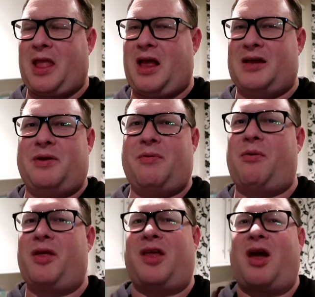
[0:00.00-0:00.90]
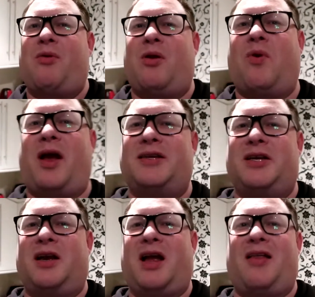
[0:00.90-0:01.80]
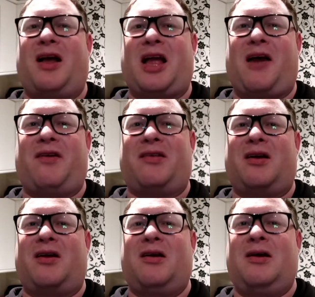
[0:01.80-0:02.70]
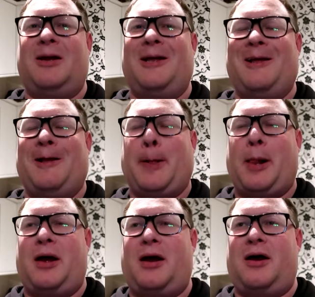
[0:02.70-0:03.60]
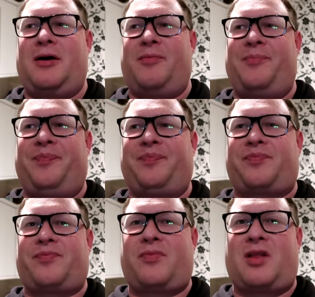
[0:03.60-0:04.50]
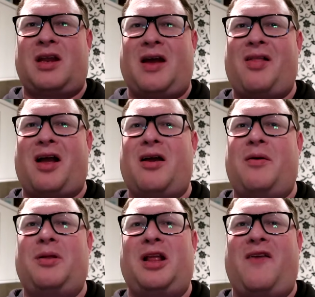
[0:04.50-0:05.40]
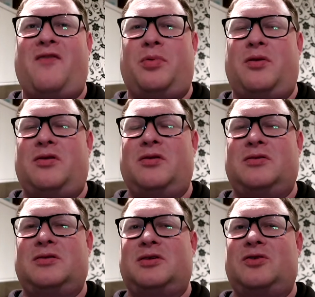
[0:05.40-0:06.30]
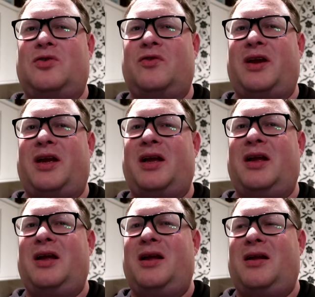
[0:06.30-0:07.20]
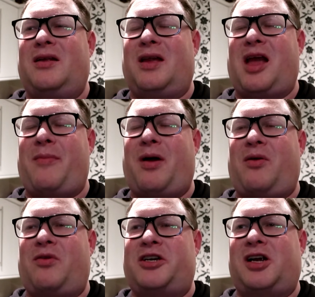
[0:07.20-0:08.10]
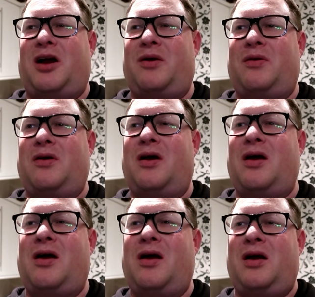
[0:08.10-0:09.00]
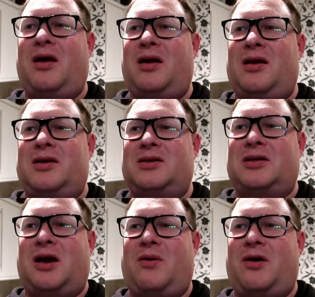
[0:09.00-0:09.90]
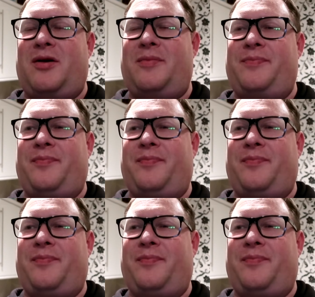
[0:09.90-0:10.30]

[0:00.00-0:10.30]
That's probably the only way you can get that character to have like a believable story to get him out of the show. So